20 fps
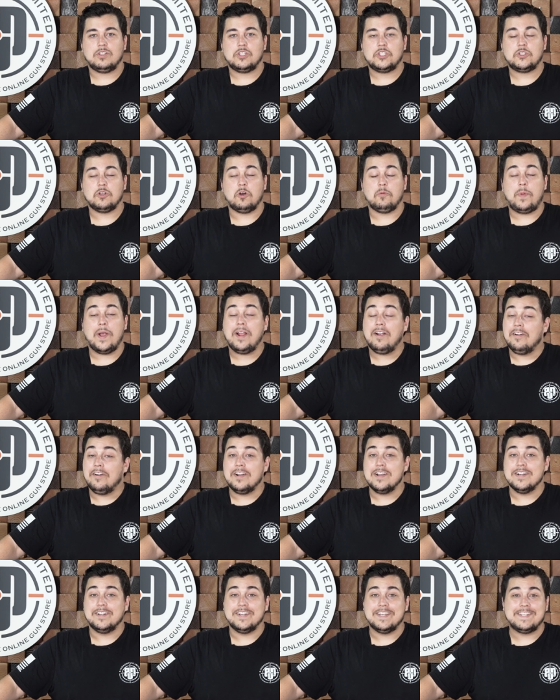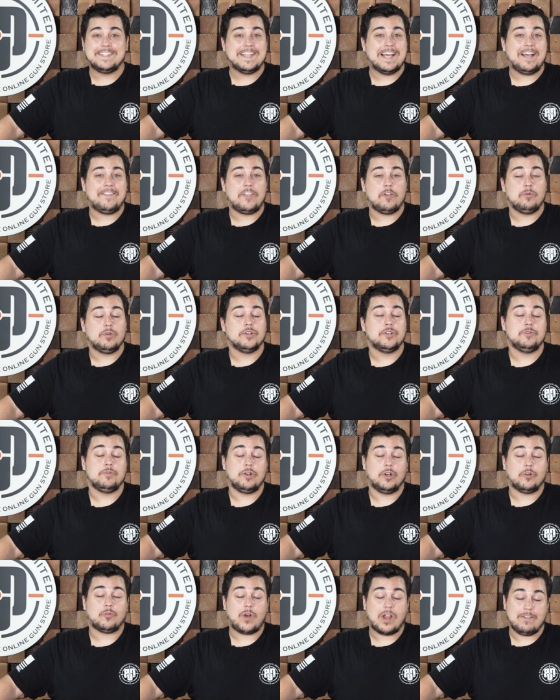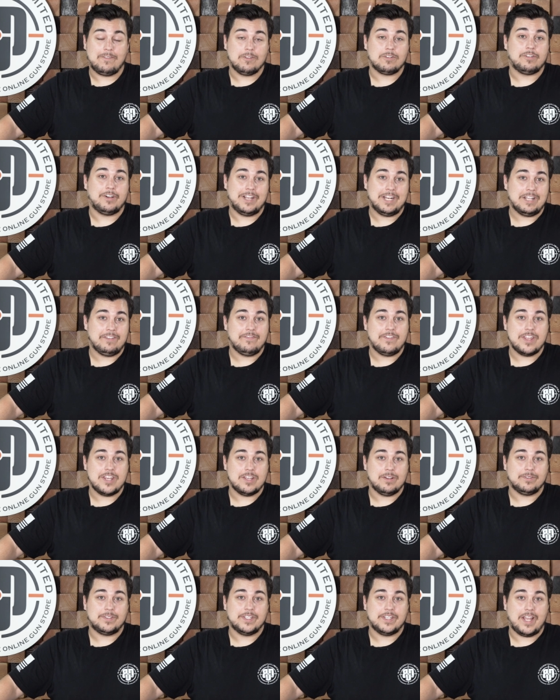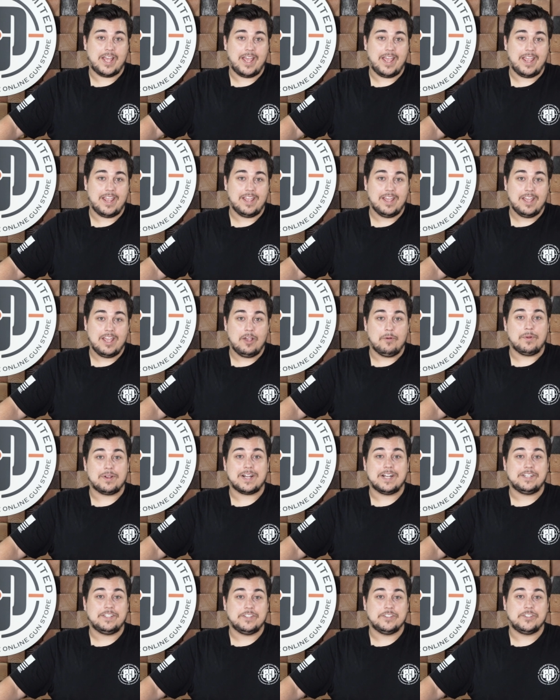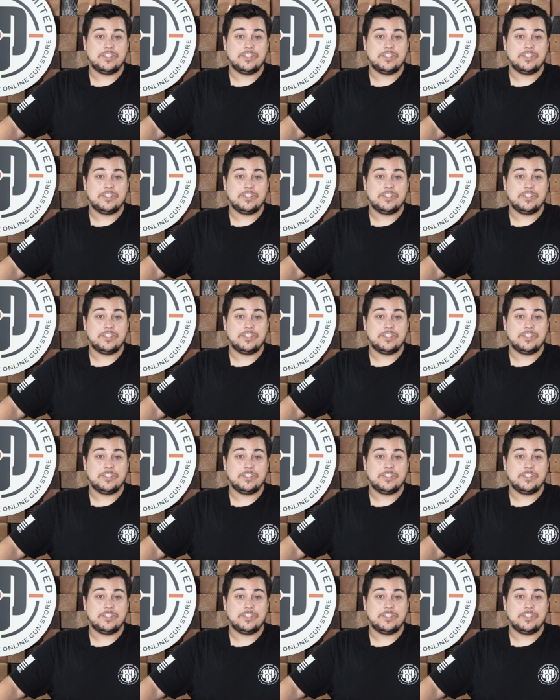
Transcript: So apparently it leaked out that we were doing a rifle cleaning video today. When I got to the